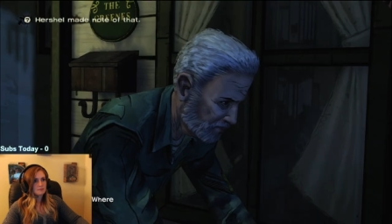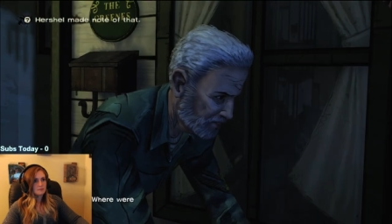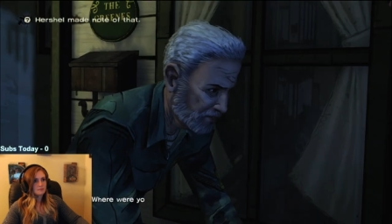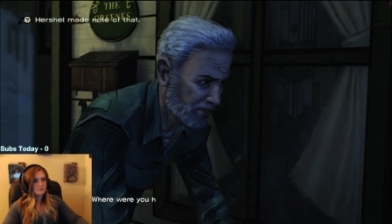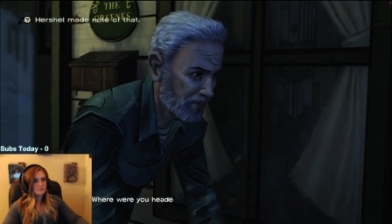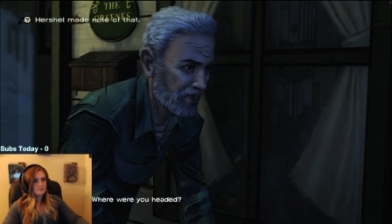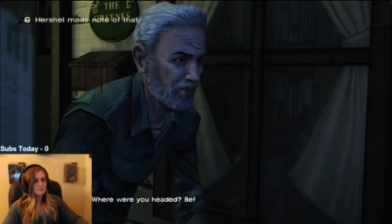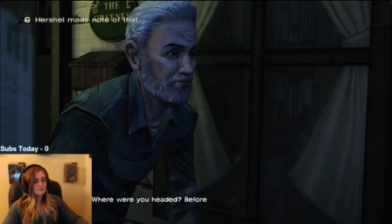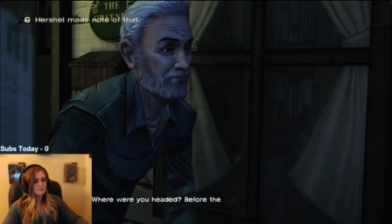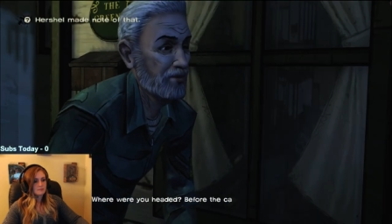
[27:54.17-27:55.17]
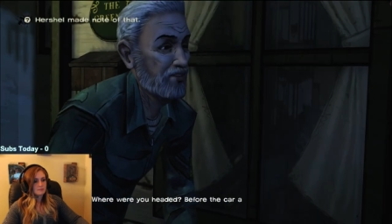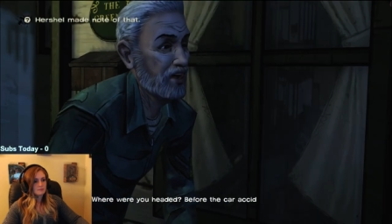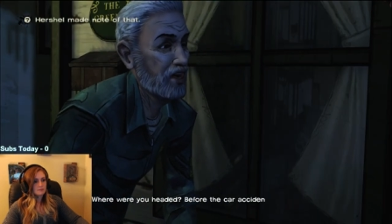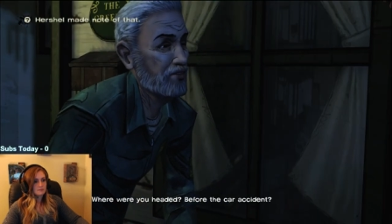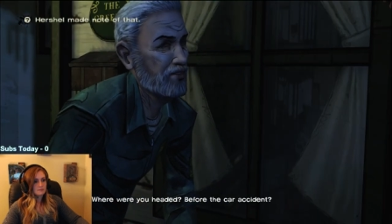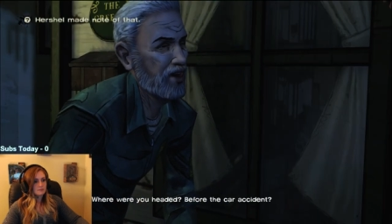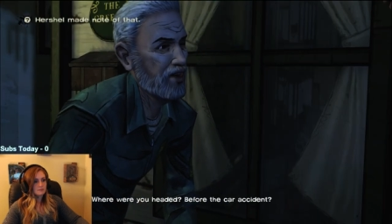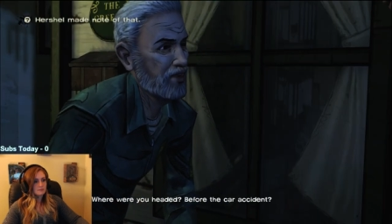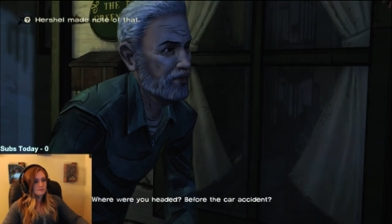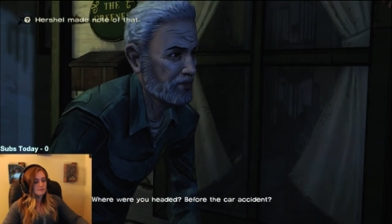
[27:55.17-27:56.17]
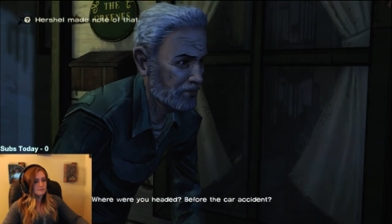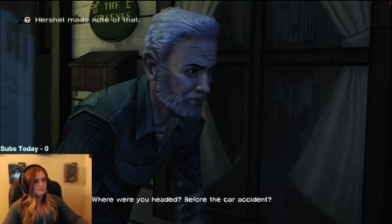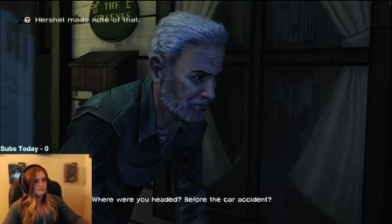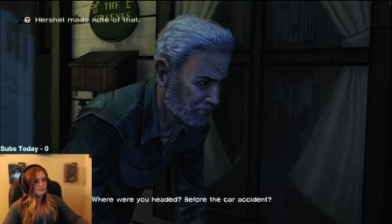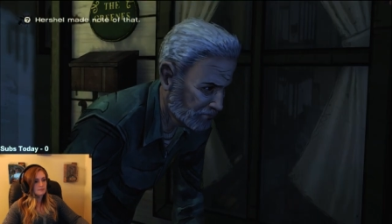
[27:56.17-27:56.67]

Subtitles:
Where are you headed before the car accident?